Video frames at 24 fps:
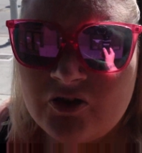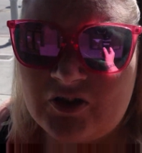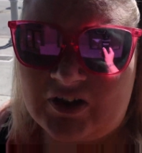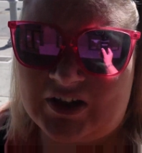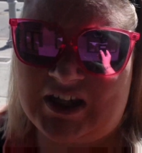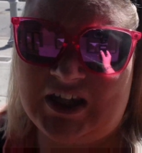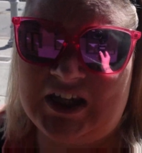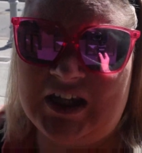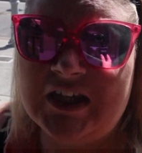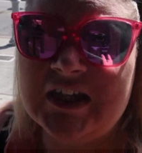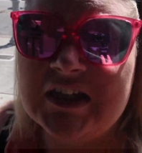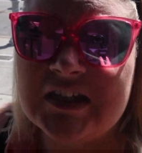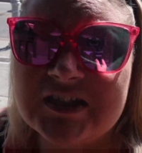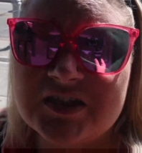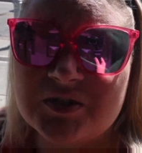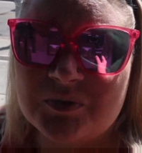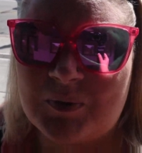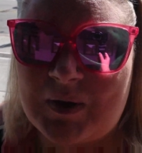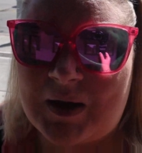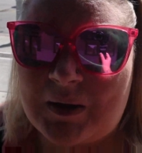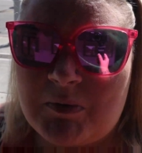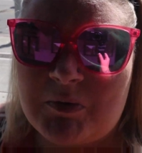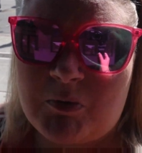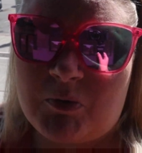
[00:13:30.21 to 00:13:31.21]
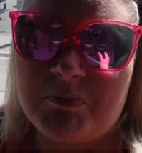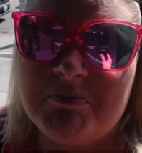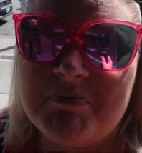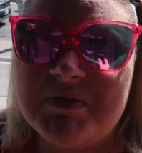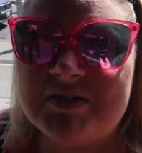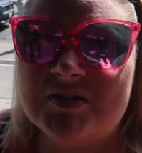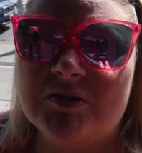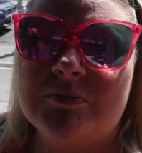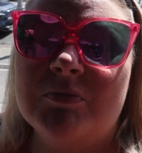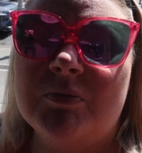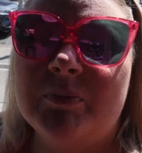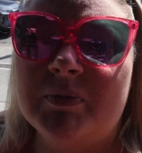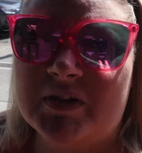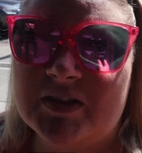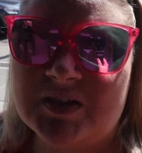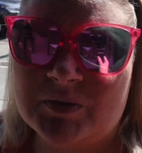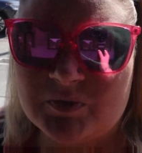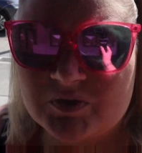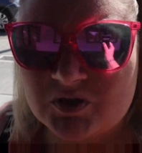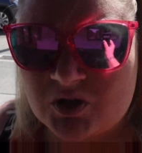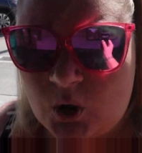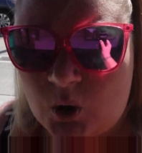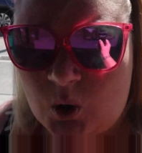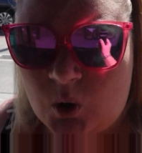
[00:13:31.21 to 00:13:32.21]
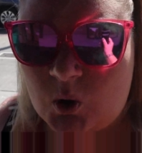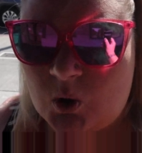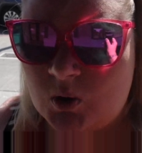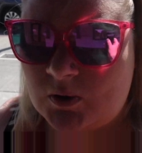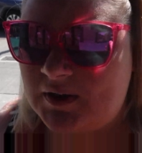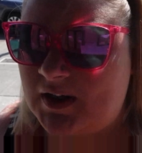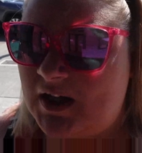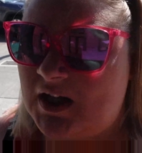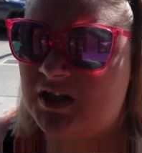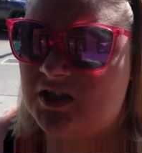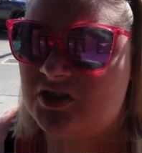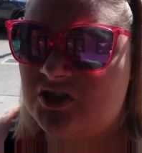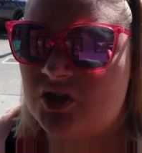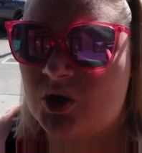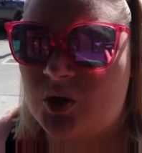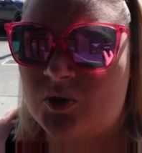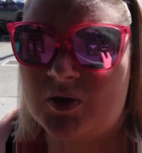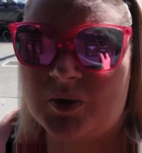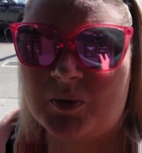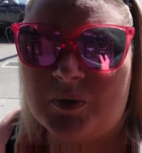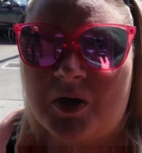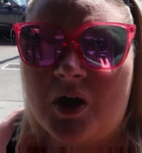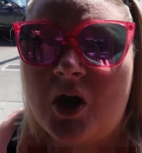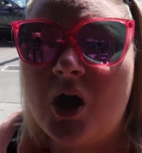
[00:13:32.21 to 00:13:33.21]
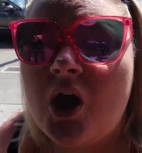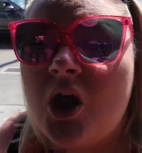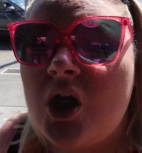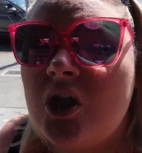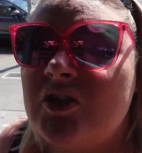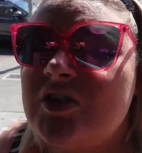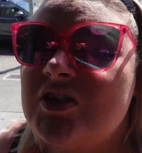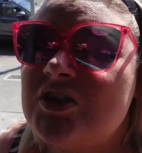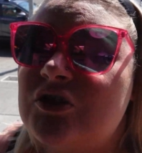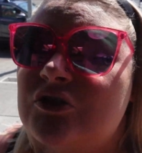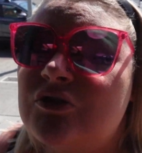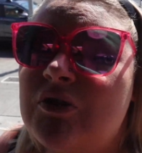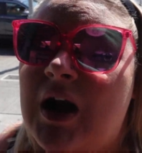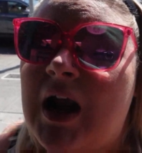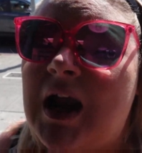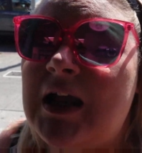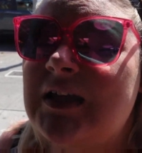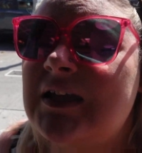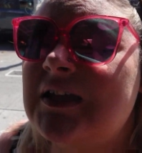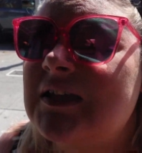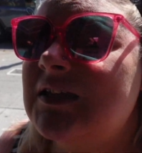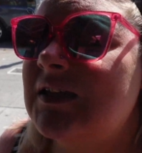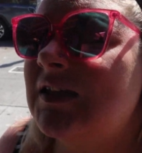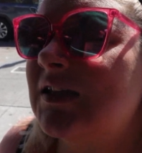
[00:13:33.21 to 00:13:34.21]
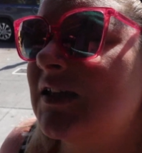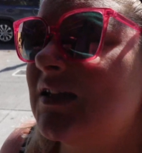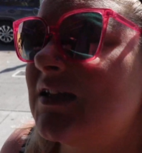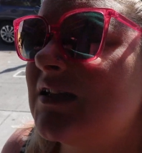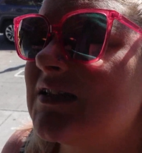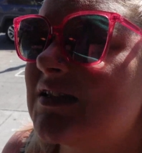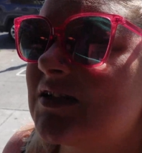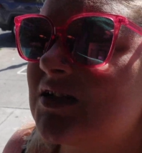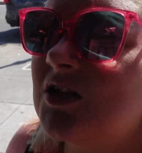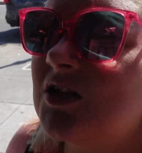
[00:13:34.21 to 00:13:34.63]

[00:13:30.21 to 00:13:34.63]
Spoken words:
the kids around me were miserable because it was cold, and so there were all these crying kids and